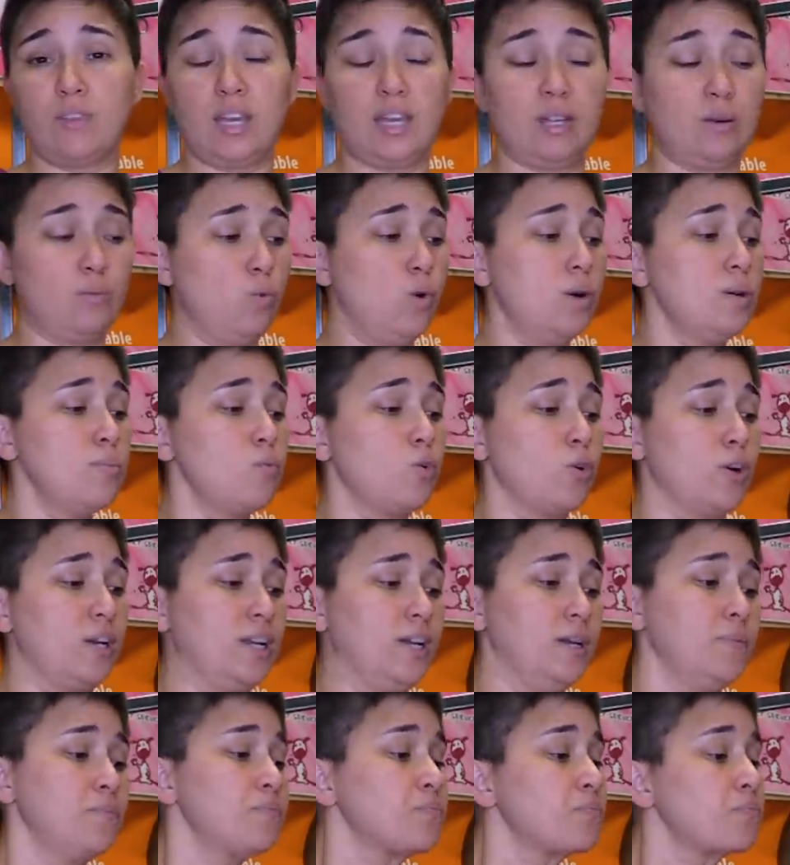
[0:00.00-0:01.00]
and one
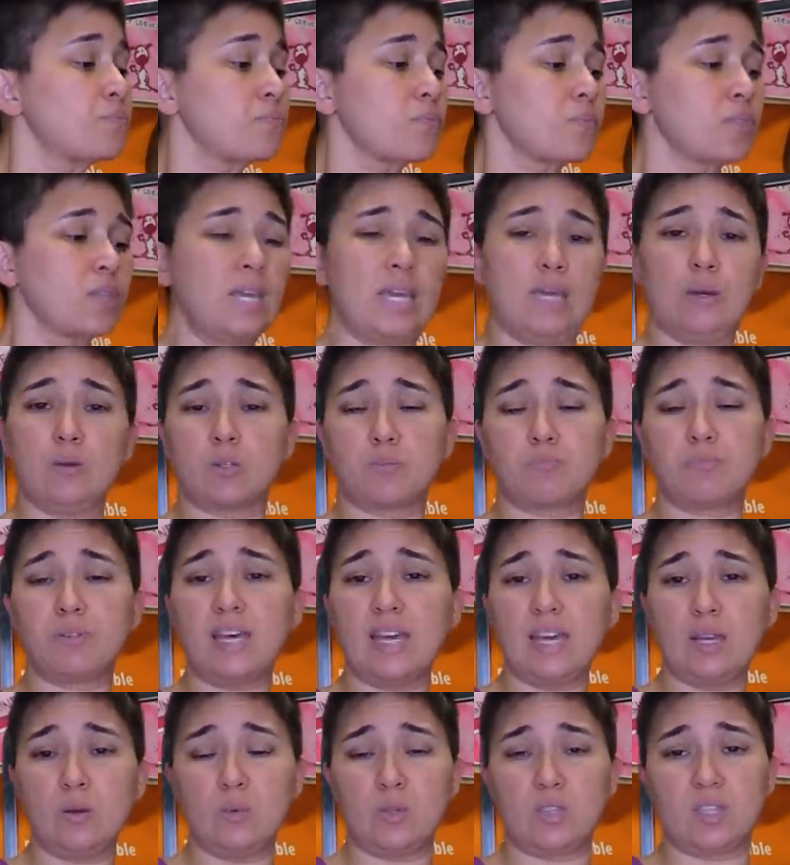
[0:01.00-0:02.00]
morning, he was
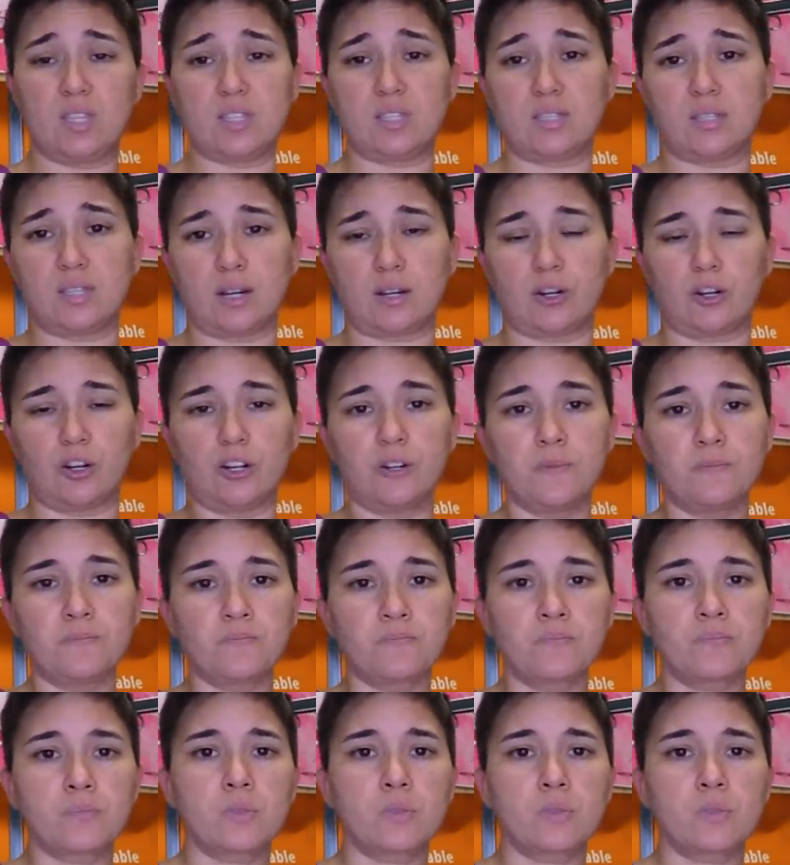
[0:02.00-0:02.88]
playing with this sucker,